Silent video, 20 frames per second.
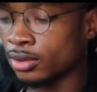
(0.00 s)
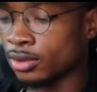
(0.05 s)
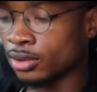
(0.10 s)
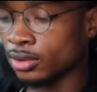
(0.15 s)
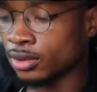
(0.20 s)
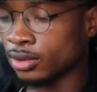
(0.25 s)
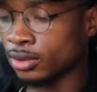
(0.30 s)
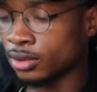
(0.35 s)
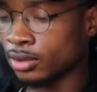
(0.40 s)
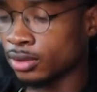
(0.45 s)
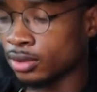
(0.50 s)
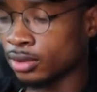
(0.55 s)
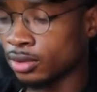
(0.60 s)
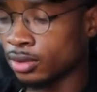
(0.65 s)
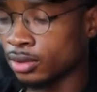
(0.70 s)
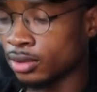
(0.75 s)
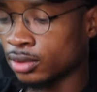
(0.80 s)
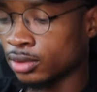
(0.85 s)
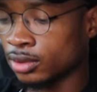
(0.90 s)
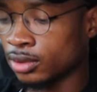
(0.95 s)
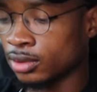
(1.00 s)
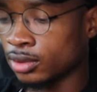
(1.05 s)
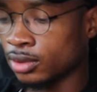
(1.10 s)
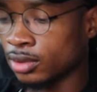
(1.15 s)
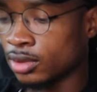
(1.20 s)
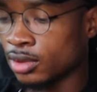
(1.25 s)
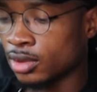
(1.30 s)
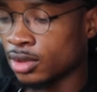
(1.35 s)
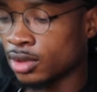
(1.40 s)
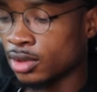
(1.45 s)

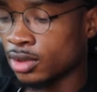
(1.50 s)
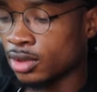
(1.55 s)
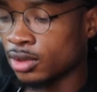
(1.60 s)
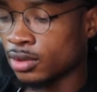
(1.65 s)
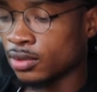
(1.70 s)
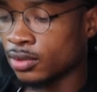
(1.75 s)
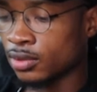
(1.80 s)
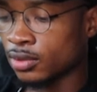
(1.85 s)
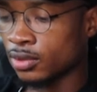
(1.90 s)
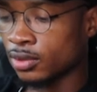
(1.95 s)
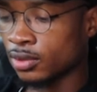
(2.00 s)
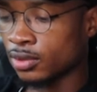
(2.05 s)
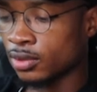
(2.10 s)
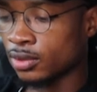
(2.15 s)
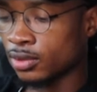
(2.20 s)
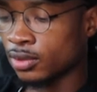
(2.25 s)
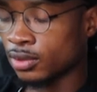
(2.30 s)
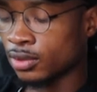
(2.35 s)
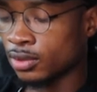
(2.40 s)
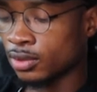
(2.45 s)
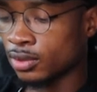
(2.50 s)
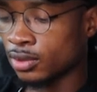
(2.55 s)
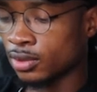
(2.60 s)
[no speech]